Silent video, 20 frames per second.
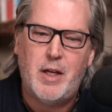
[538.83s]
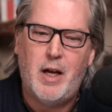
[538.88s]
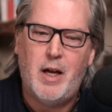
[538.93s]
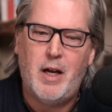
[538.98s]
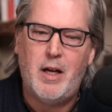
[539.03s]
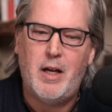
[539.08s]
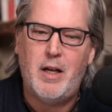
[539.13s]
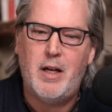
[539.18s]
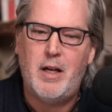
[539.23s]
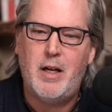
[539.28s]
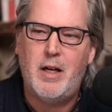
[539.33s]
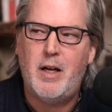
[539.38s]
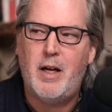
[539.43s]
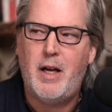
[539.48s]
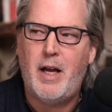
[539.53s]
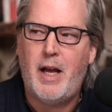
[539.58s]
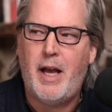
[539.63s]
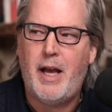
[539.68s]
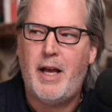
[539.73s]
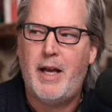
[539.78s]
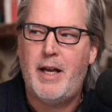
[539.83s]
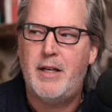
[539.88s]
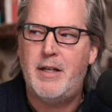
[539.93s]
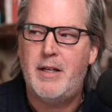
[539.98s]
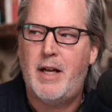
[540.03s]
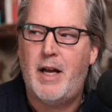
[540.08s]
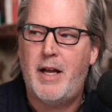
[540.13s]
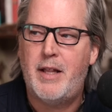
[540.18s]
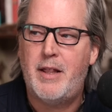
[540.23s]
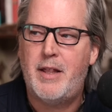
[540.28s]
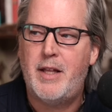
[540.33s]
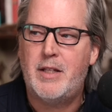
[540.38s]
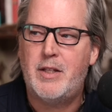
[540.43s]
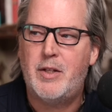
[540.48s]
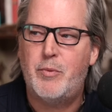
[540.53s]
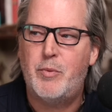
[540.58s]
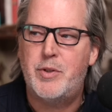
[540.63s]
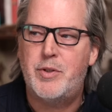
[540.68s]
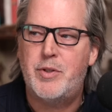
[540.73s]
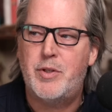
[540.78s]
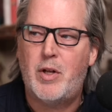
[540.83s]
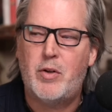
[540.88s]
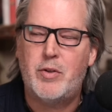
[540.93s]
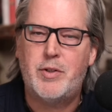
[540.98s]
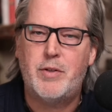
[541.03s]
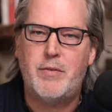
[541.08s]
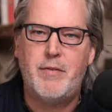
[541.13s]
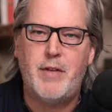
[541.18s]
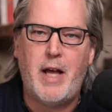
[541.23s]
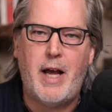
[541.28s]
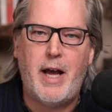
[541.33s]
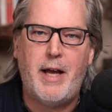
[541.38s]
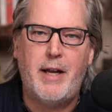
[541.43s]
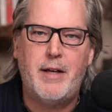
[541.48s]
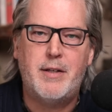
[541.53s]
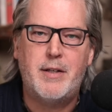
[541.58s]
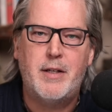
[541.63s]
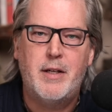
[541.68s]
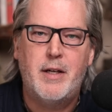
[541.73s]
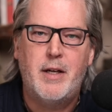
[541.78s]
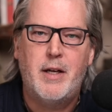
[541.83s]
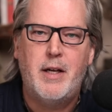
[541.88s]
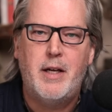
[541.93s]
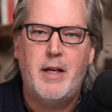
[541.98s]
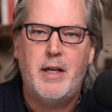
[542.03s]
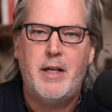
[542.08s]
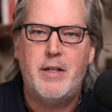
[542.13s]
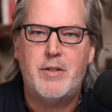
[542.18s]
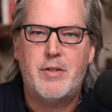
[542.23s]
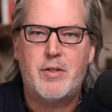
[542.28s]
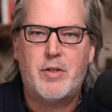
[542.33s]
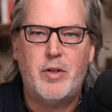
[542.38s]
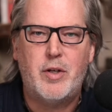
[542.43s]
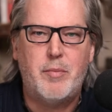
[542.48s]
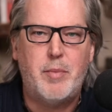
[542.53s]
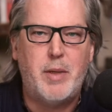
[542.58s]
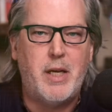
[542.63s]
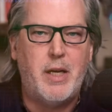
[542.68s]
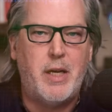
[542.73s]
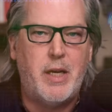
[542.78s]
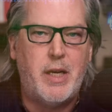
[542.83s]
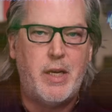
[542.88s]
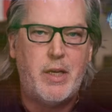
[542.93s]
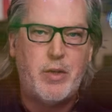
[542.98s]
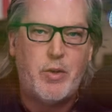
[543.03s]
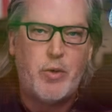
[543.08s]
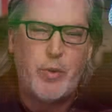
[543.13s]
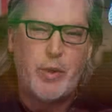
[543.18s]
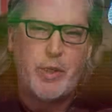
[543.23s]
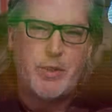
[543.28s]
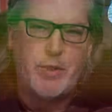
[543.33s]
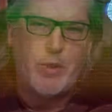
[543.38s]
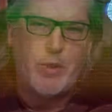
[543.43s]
And I think the result of that is going to be an increase